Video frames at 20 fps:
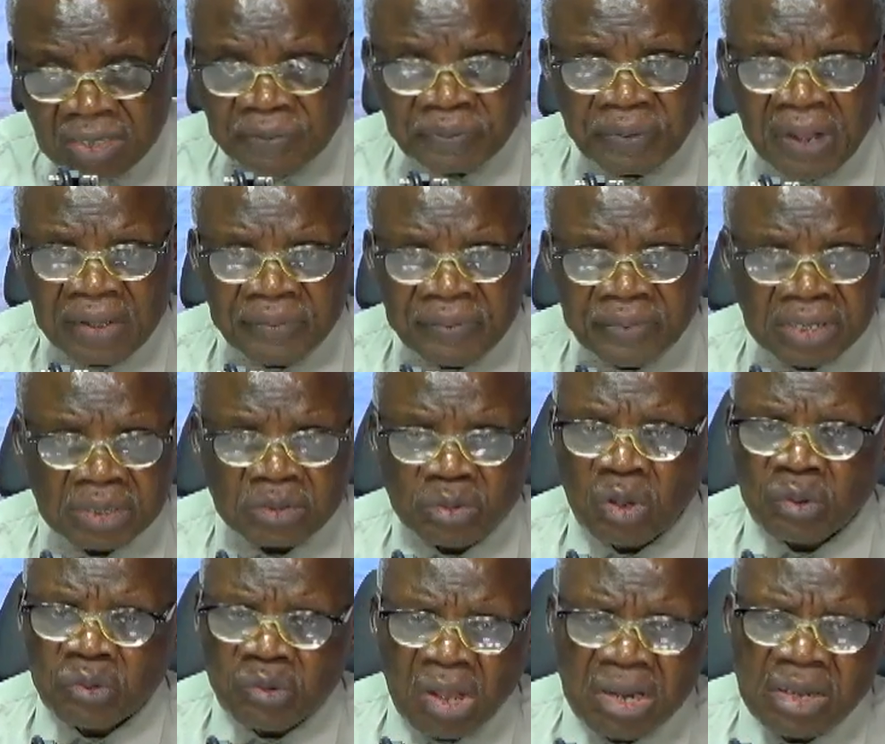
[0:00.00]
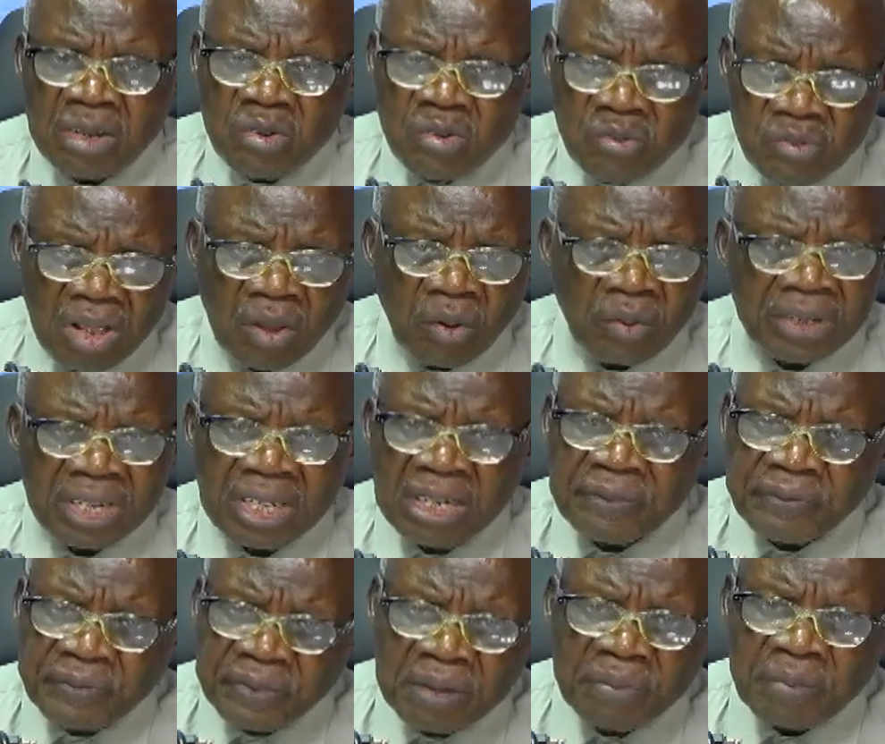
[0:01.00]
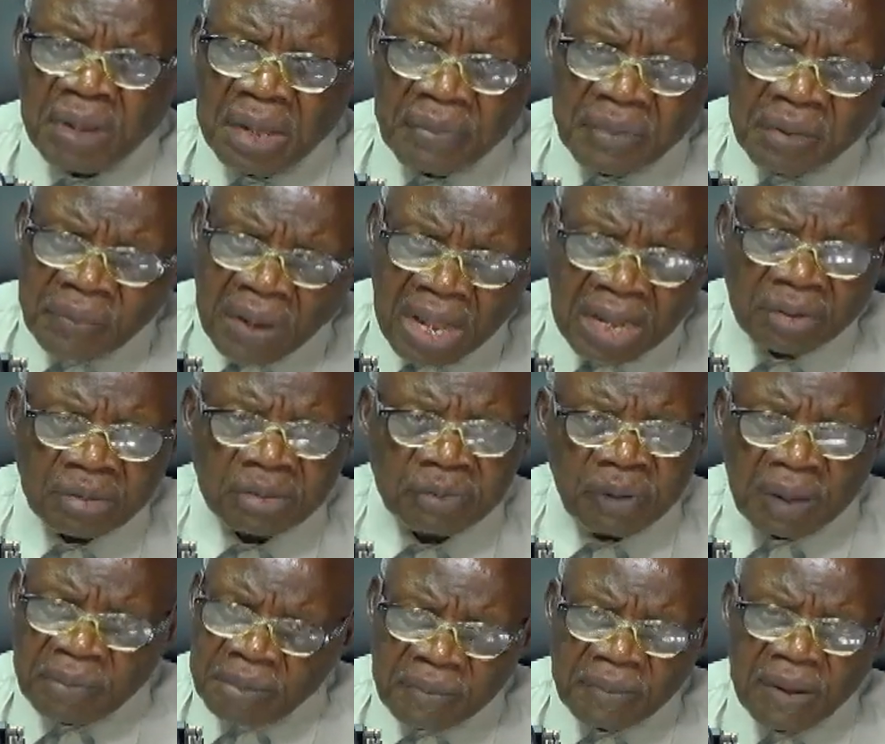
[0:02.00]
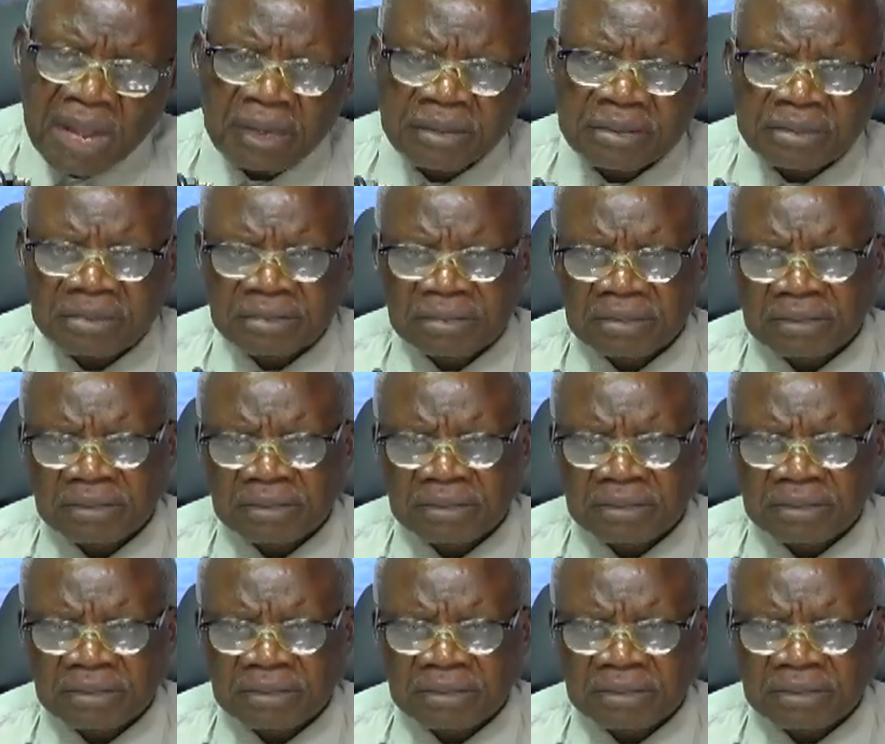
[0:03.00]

five years or no any near or any free mammy barco, papa barco.